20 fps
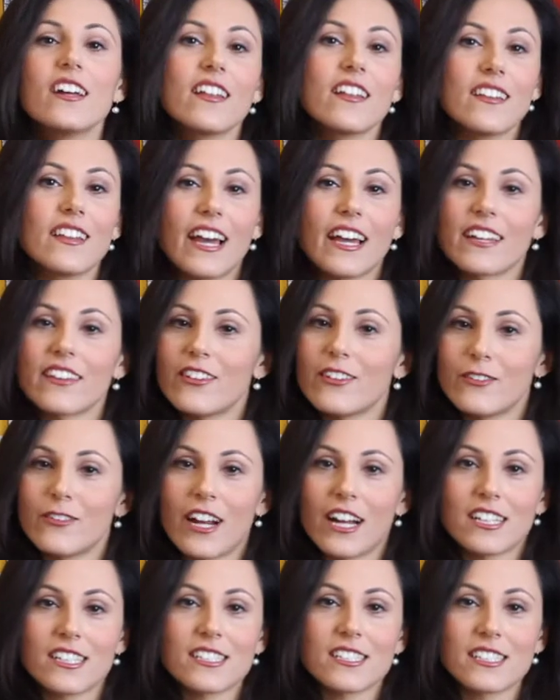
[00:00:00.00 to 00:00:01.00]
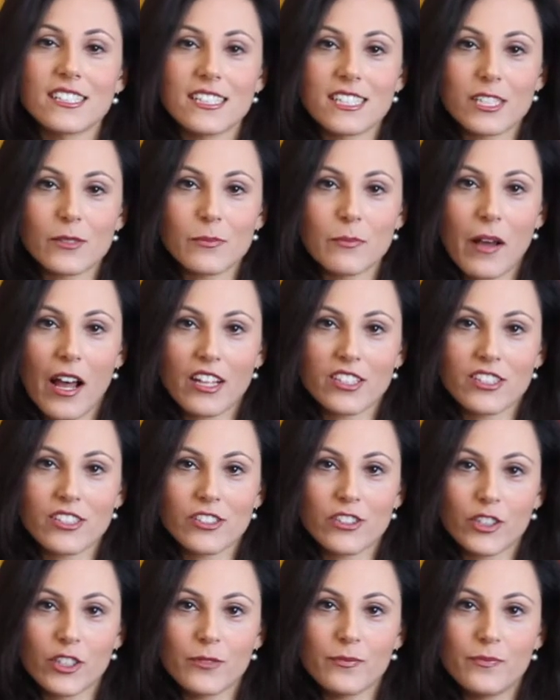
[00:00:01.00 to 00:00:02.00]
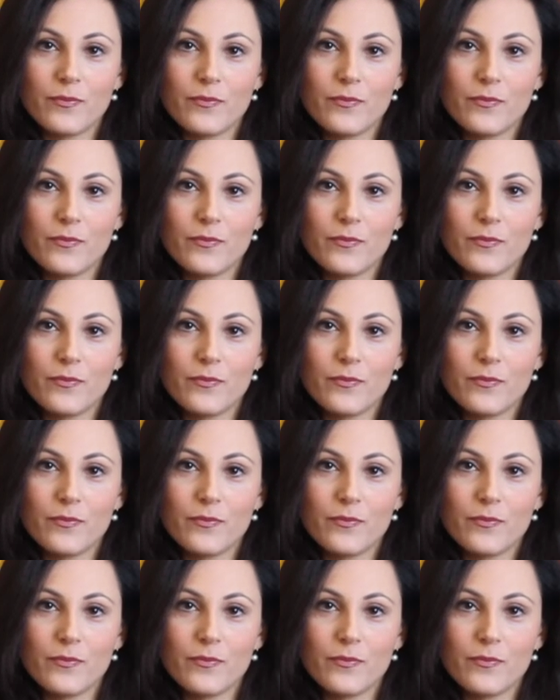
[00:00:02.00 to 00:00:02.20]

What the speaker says: like the Renaissance master.